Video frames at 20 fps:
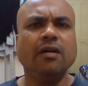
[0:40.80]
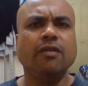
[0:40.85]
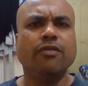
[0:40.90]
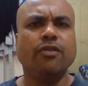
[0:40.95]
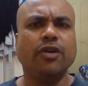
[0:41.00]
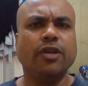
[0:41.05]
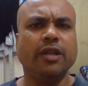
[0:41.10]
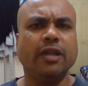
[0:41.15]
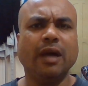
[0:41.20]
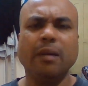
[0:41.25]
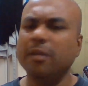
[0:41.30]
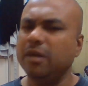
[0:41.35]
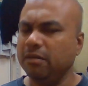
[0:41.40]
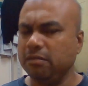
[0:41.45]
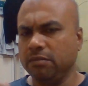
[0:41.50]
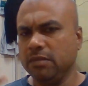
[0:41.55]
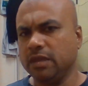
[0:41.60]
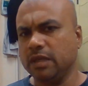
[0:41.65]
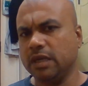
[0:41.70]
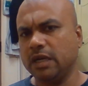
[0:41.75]
But I mean,
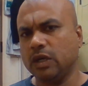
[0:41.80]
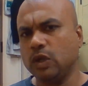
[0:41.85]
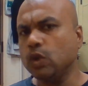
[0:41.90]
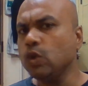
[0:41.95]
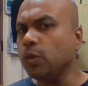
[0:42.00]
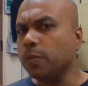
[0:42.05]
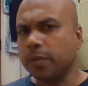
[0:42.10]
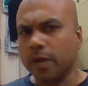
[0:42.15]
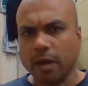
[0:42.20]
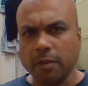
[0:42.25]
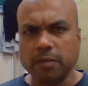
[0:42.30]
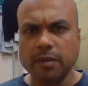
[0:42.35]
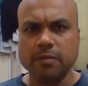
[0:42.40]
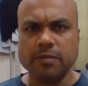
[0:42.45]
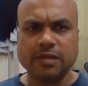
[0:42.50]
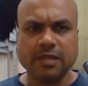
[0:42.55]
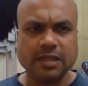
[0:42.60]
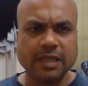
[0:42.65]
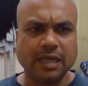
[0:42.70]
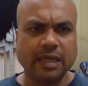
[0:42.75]
there are two
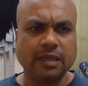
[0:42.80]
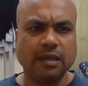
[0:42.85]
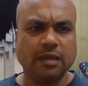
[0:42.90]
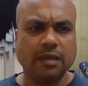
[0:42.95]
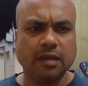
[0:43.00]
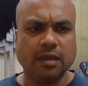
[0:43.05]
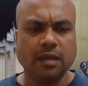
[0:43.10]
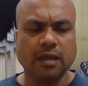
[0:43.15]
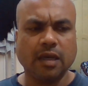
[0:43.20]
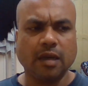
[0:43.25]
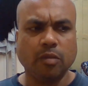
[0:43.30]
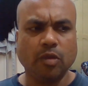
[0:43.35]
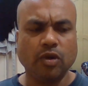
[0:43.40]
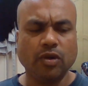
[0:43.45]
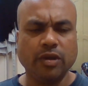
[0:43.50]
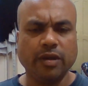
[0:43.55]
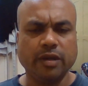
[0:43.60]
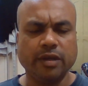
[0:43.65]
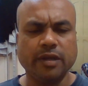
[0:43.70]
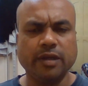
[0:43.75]
problems that come
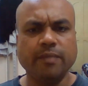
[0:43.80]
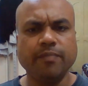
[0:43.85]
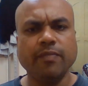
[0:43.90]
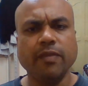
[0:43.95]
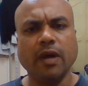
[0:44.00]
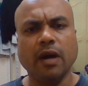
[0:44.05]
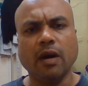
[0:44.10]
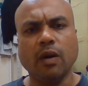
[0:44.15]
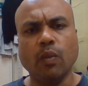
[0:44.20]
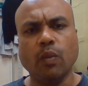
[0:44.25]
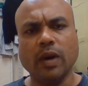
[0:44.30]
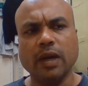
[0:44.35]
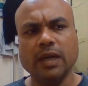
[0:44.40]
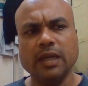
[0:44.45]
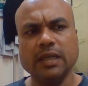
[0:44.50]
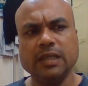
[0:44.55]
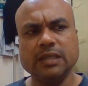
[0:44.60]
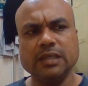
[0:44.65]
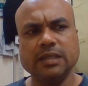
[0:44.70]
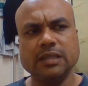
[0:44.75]
out here. One
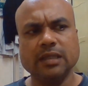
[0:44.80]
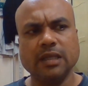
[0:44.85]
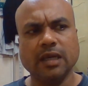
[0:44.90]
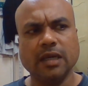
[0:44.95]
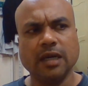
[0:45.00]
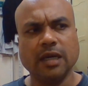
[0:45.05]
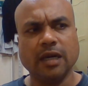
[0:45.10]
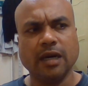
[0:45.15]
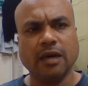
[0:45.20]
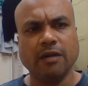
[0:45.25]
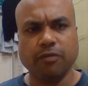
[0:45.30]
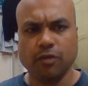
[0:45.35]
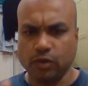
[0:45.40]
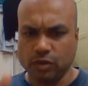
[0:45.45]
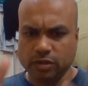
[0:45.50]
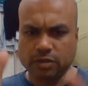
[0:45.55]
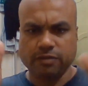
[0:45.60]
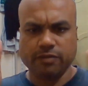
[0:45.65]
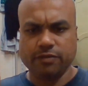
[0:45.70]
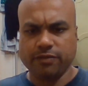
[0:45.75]
is, of
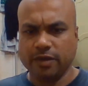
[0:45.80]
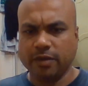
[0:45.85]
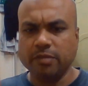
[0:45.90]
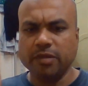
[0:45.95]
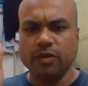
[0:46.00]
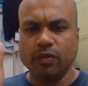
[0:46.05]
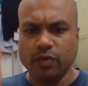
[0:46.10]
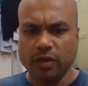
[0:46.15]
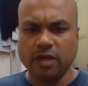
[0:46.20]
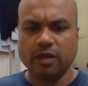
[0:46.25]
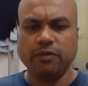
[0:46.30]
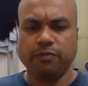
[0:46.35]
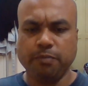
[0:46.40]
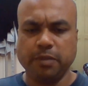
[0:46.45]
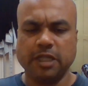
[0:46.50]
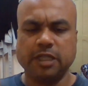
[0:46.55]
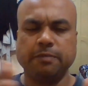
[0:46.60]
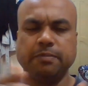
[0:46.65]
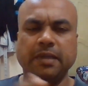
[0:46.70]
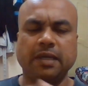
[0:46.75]
course, from the work
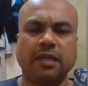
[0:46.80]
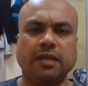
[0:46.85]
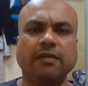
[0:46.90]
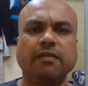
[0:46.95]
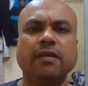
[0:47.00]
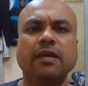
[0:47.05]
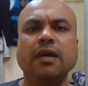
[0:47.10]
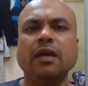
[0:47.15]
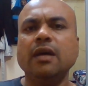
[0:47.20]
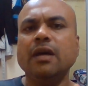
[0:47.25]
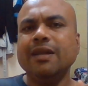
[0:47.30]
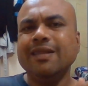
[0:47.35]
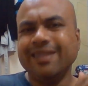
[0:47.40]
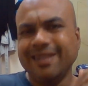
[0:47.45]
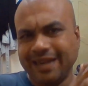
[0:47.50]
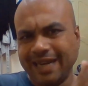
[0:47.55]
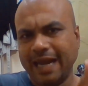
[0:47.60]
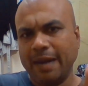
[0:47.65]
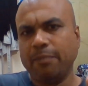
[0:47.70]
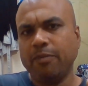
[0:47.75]
perspective,
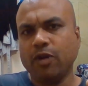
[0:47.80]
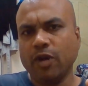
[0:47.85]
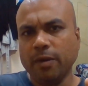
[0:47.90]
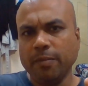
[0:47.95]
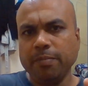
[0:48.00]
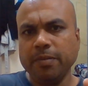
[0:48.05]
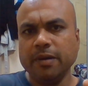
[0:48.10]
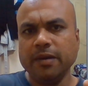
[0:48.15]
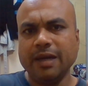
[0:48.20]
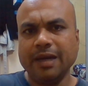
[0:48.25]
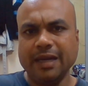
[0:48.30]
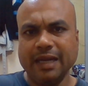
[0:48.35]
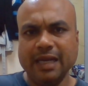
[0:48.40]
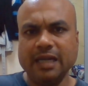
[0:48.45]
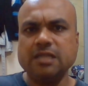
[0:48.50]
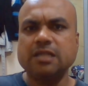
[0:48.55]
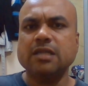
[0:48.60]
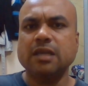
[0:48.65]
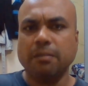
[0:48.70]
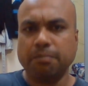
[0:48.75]
the laptop
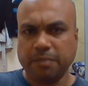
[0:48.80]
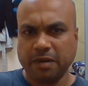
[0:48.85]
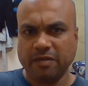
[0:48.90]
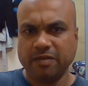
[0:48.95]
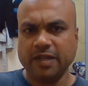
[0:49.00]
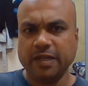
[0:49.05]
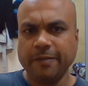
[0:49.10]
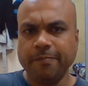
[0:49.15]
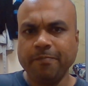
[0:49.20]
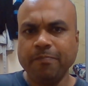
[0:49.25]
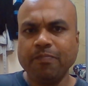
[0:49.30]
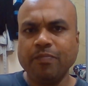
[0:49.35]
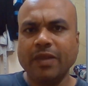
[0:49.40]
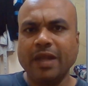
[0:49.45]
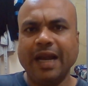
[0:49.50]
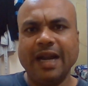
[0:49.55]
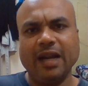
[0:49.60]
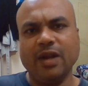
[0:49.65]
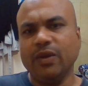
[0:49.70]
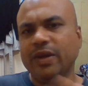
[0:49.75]
needs some power
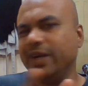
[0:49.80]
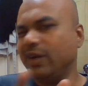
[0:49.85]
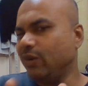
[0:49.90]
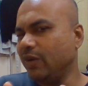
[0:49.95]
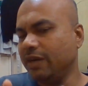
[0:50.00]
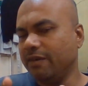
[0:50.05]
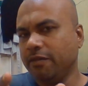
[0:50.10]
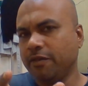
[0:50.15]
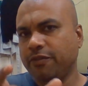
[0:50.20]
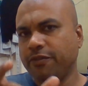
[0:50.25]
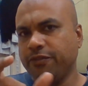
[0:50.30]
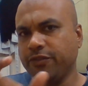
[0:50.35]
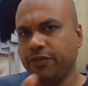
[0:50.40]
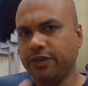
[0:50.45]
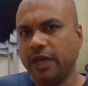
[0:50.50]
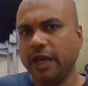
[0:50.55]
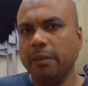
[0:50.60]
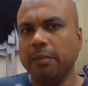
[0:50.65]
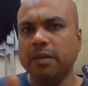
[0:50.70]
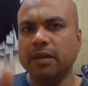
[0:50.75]
and you need to have a
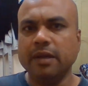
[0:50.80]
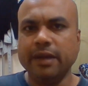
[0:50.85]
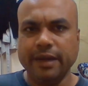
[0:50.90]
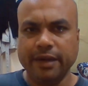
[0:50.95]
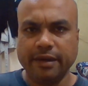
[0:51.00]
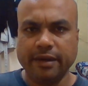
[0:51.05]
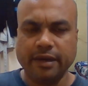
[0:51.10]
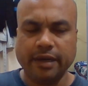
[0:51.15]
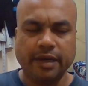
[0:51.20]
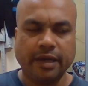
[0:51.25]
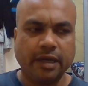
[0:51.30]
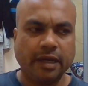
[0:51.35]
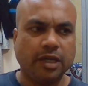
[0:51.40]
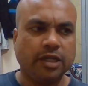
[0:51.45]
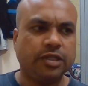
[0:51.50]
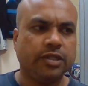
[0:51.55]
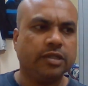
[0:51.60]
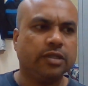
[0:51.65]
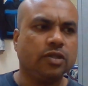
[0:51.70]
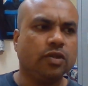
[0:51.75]
stable internet
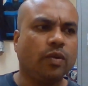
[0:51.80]
connection.